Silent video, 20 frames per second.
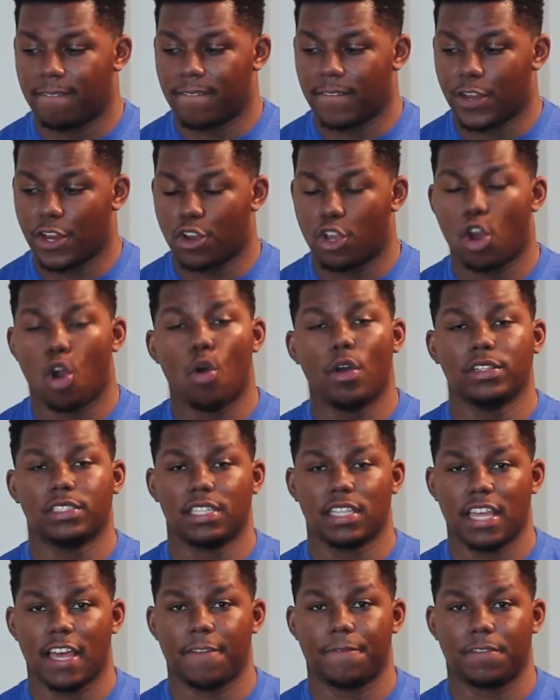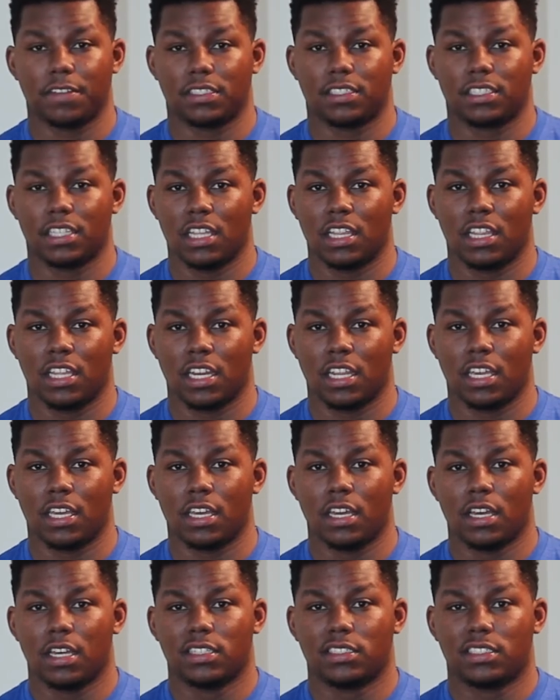you're going to that
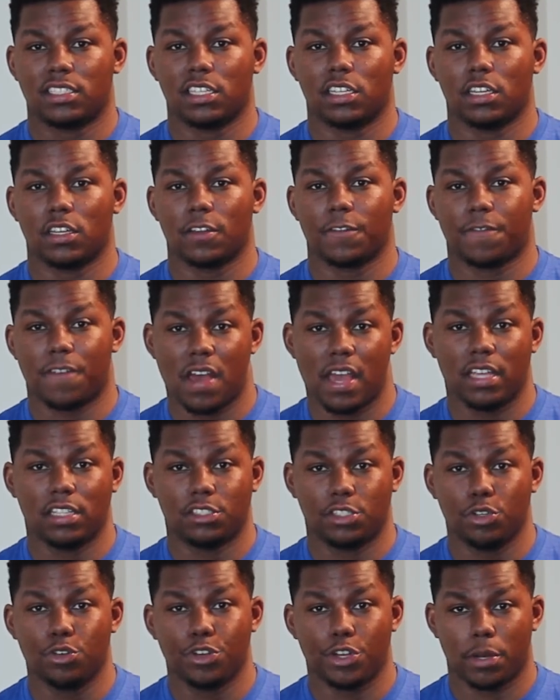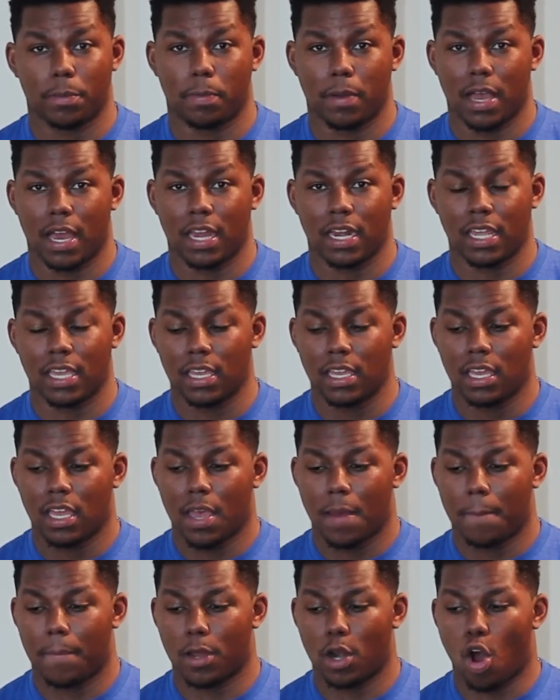facility to fine-tune your body,
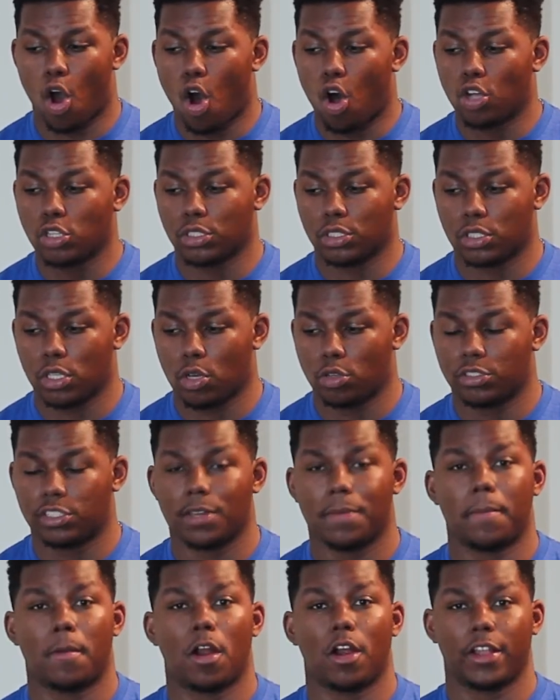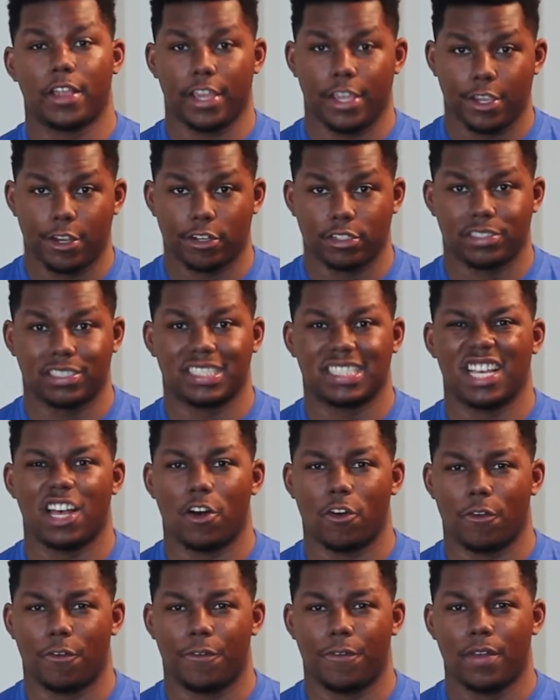but also to market
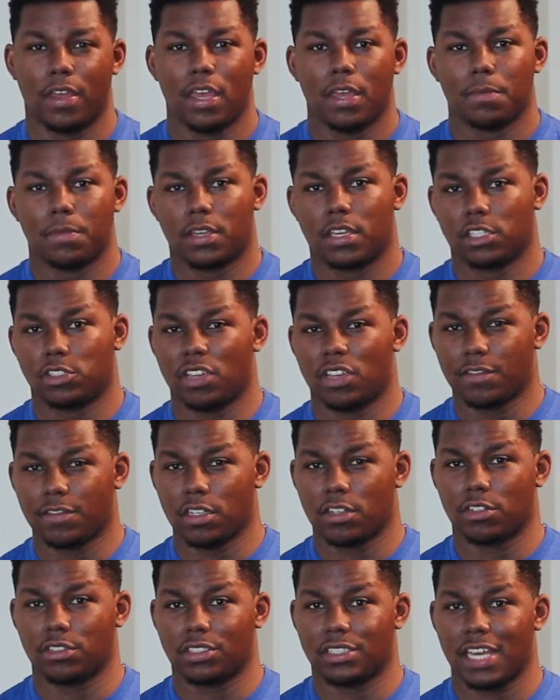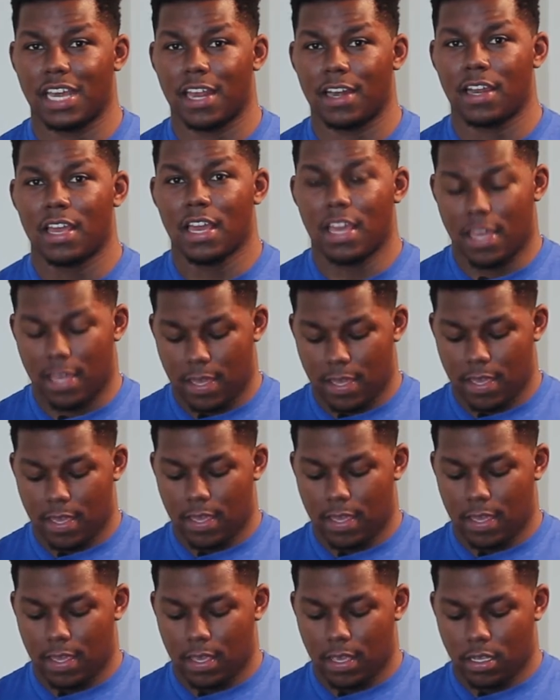yourself. Because to understand,
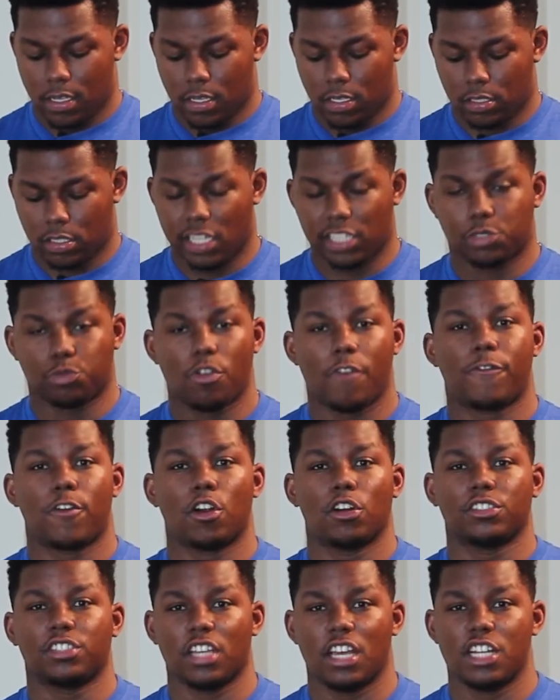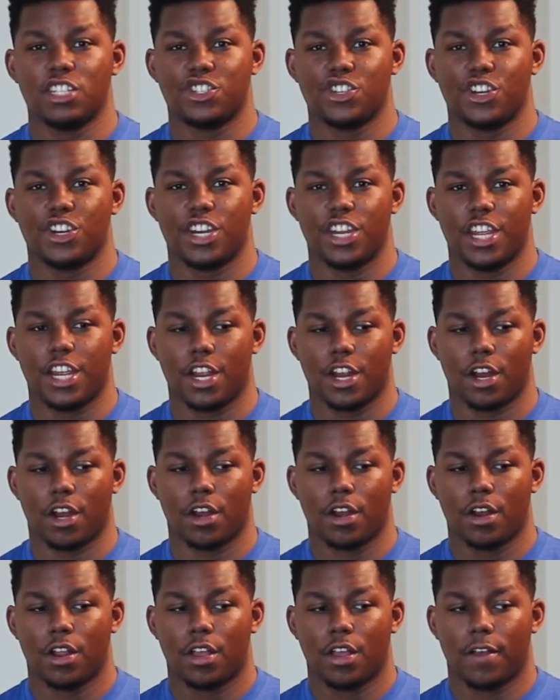let's reverse engineer
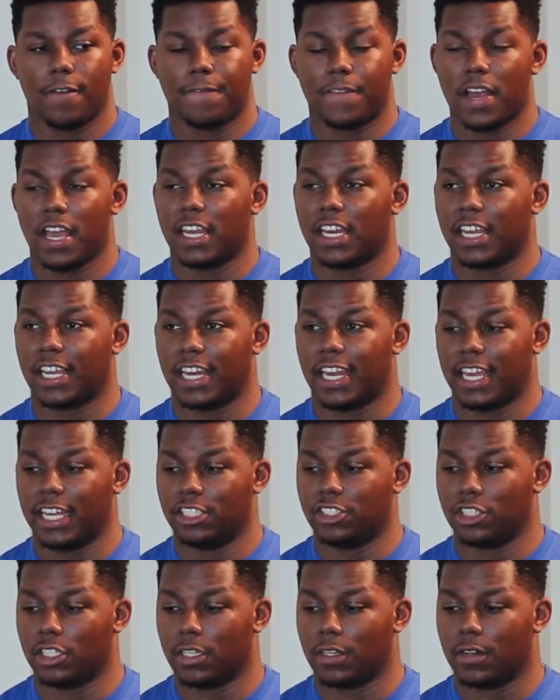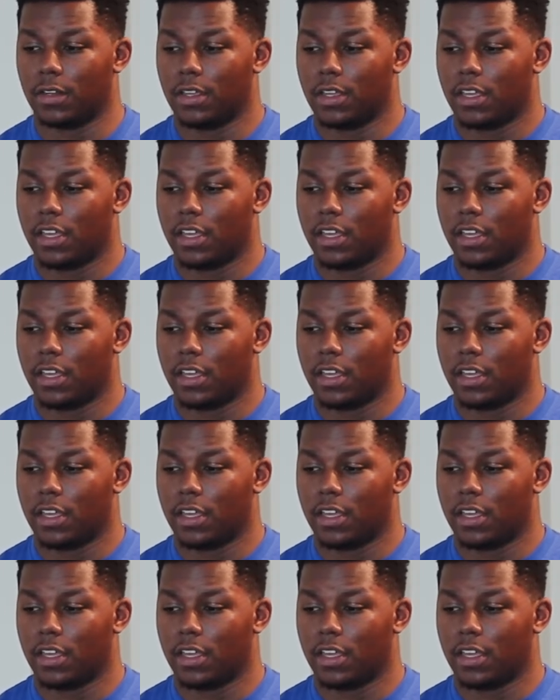finding an agent.